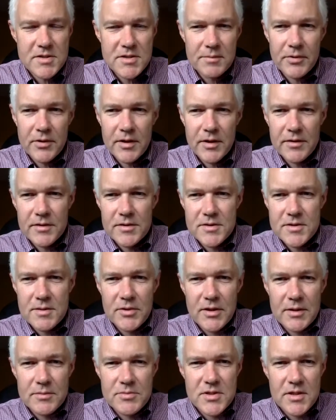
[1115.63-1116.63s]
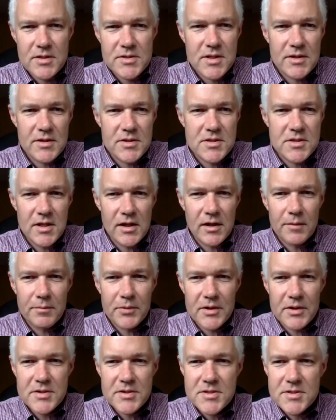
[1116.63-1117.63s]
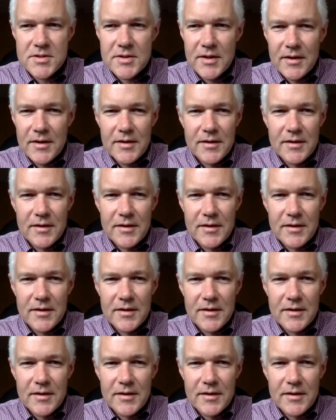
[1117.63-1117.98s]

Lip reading: Sometimes they say syllabus.